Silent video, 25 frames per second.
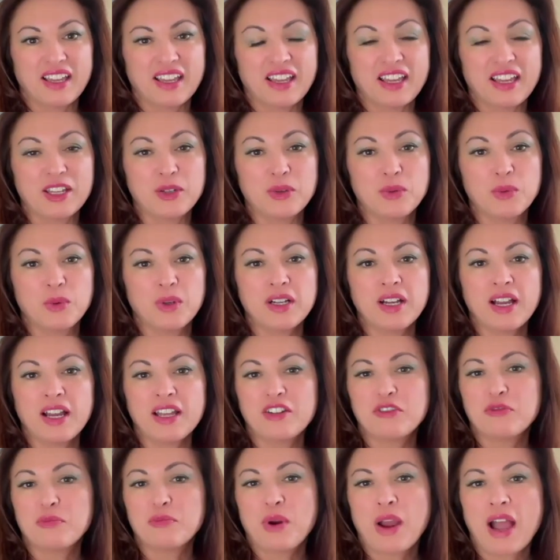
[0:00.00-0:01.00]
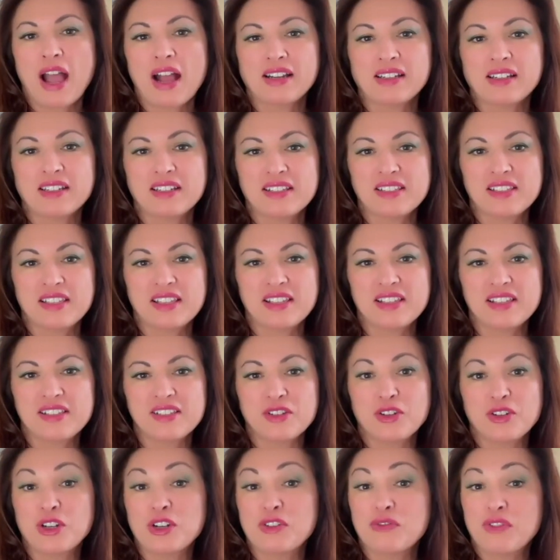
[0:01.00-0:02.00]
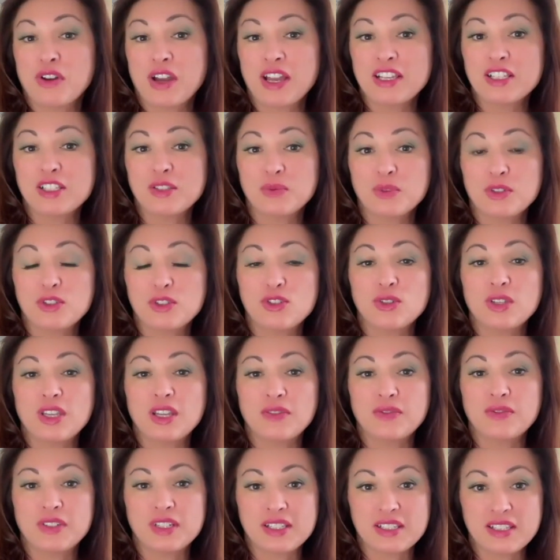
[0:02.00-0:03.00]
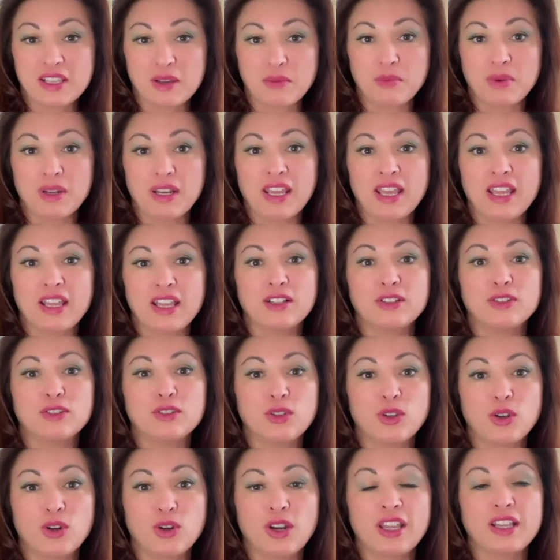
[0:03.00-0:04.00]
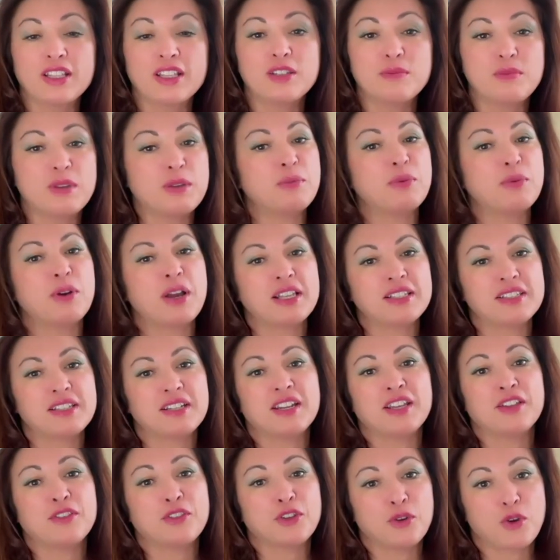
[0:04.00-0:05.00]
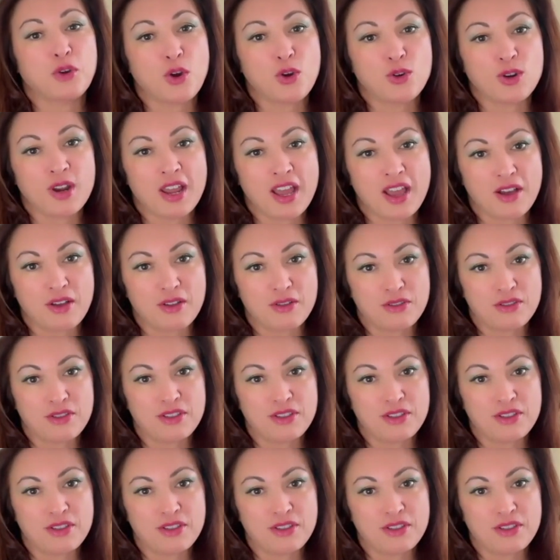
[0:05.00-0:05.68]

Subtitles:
And what kind of practices or advice would you give to somebody learning to be present in their own health?